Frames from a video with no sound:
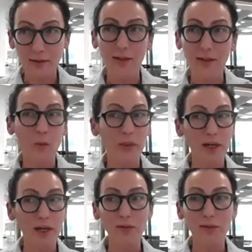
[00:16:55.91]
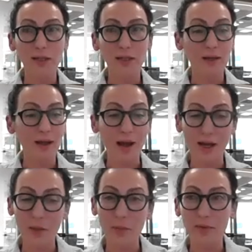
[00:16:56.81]
and without the
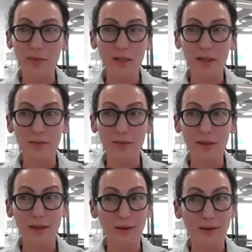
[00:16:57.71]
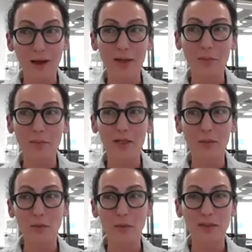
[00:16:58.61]
high
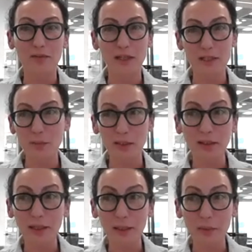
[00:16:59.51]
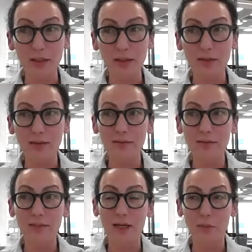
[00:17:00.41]
minimum investment limit
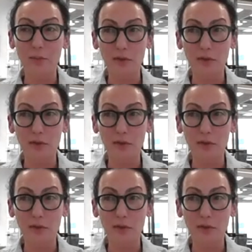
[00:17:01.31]
that